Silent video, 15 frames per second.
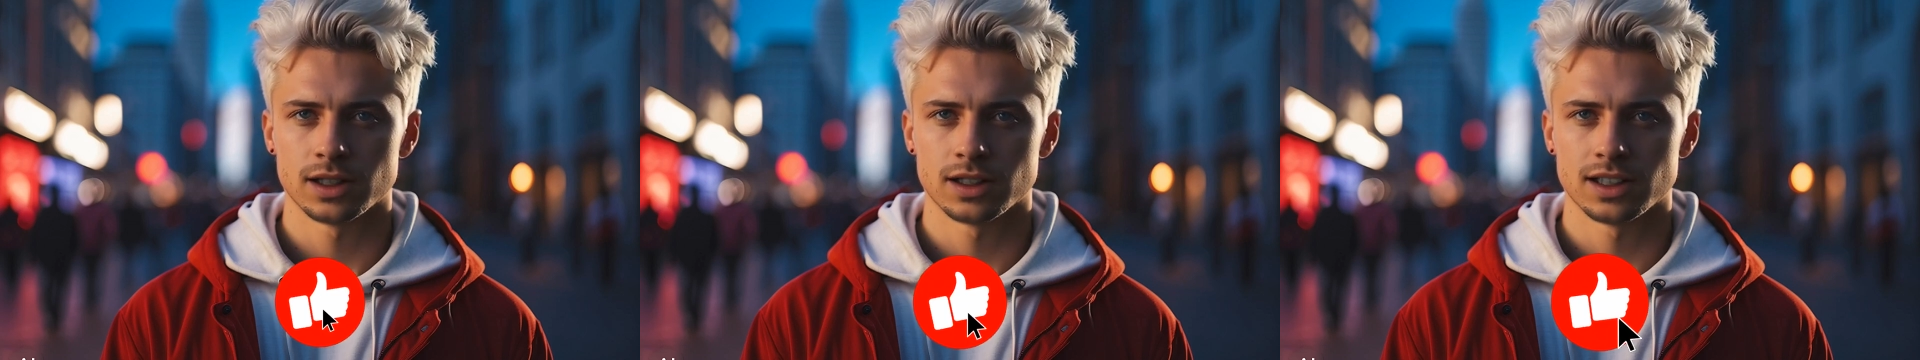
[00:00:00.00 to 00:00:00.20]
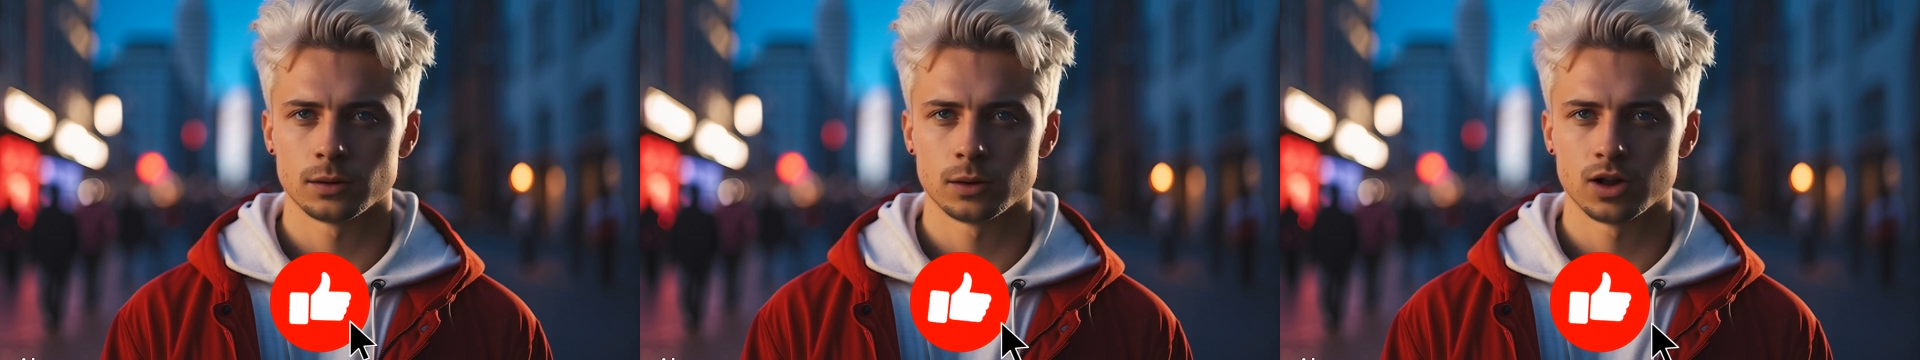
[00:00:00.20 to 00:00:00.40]

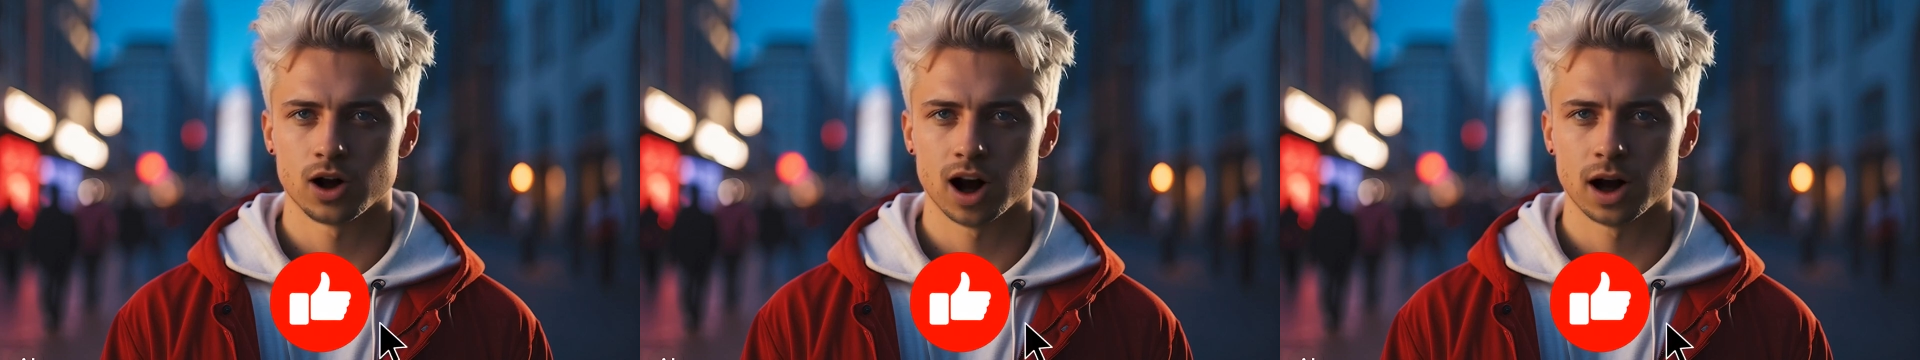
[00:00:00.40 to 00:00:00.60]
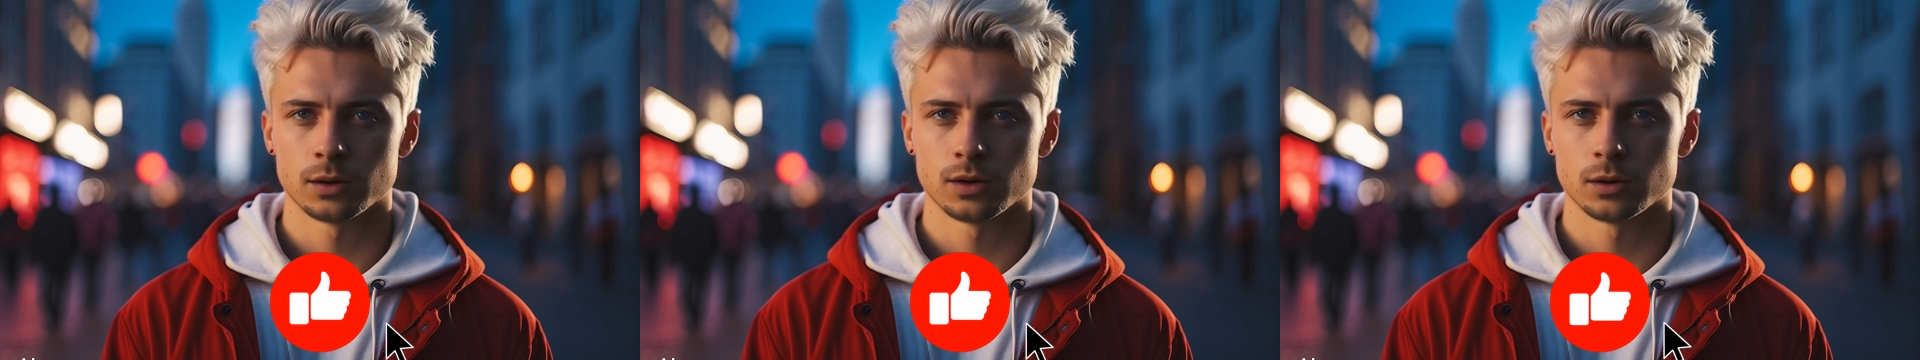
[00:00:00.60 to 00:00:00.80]
and
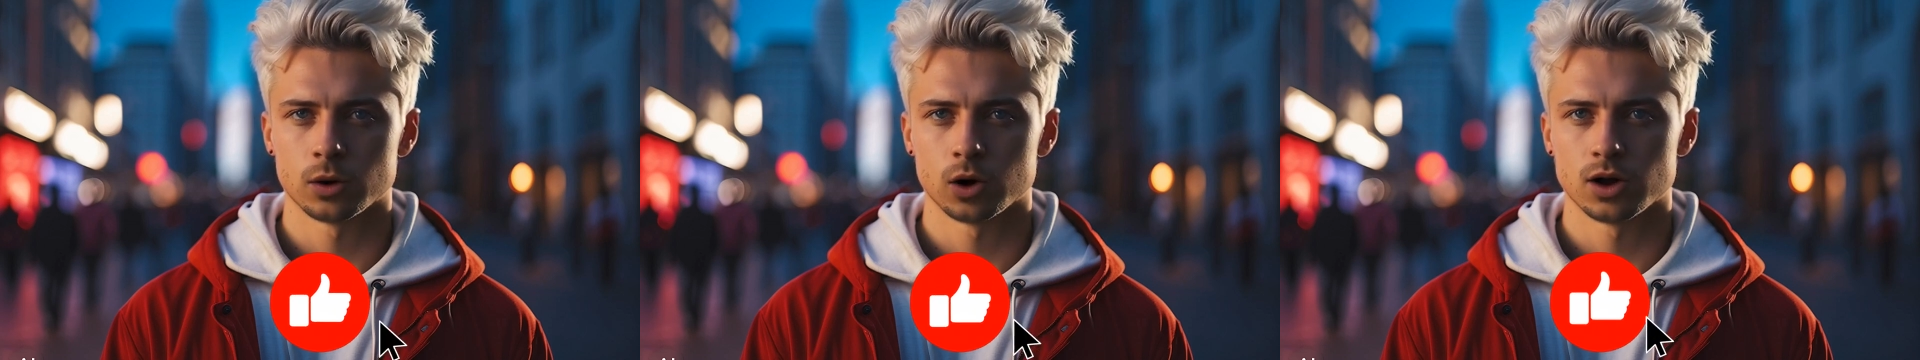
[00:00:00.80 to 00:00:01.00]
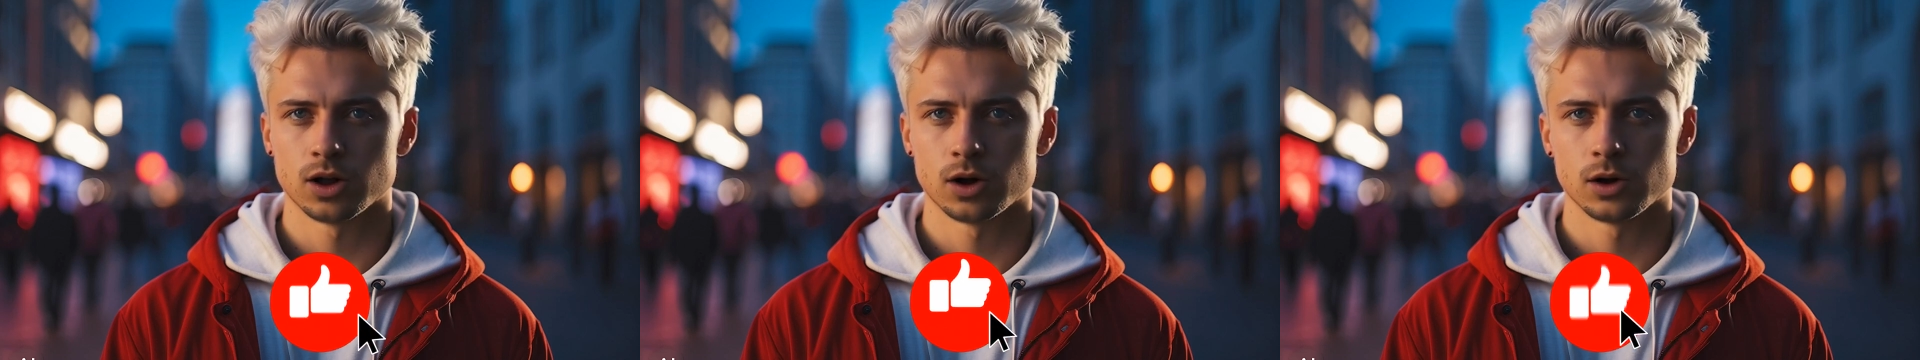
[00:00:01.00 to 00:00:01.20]
subscribe for
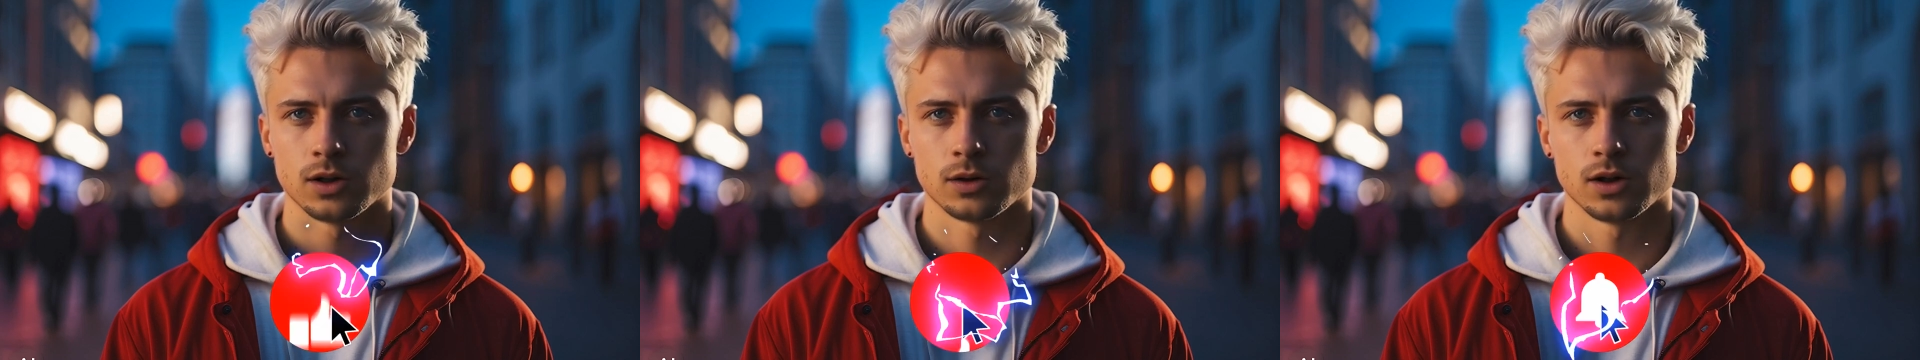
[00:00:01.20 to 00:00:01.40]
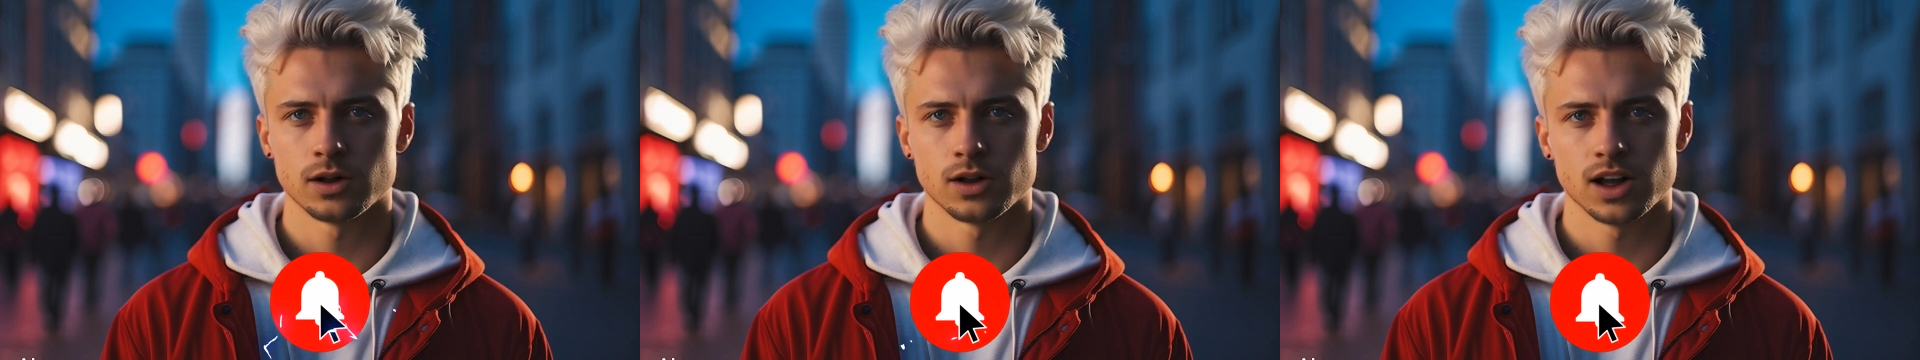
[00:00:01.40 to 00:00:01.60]
more
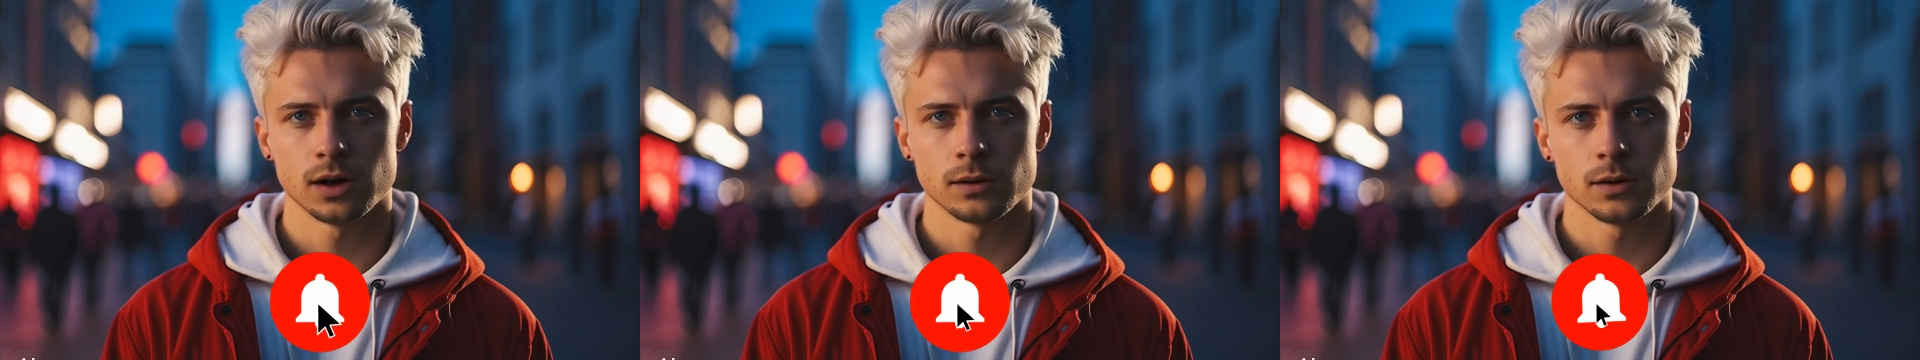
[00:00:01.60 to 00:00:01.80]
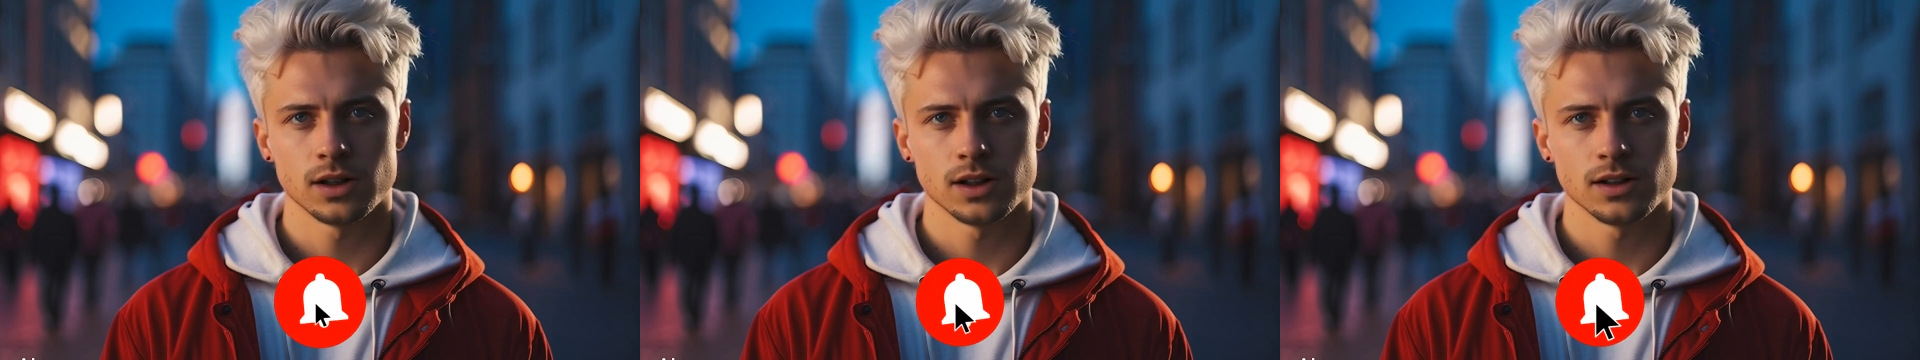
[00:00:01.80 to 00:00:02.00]
useful
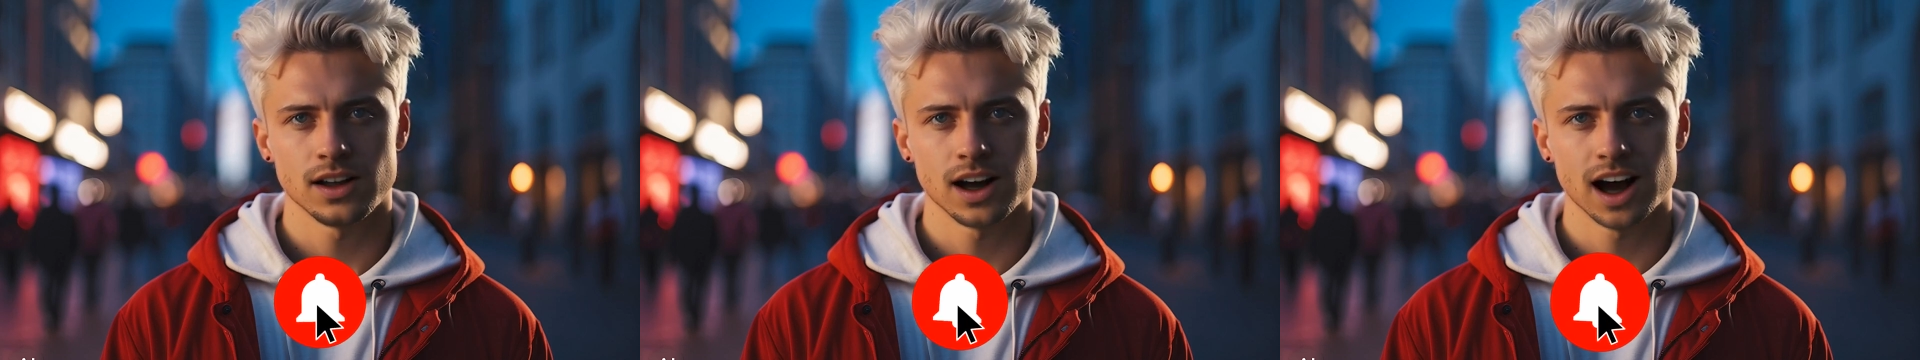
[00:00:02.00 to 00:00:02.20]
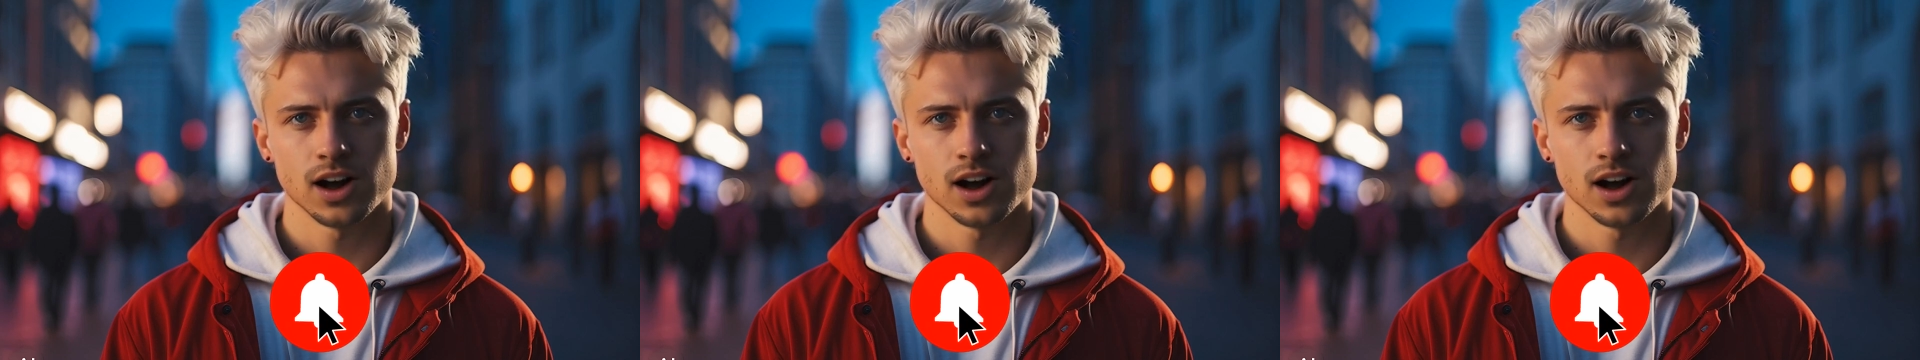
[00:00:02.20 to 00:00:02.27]
tips,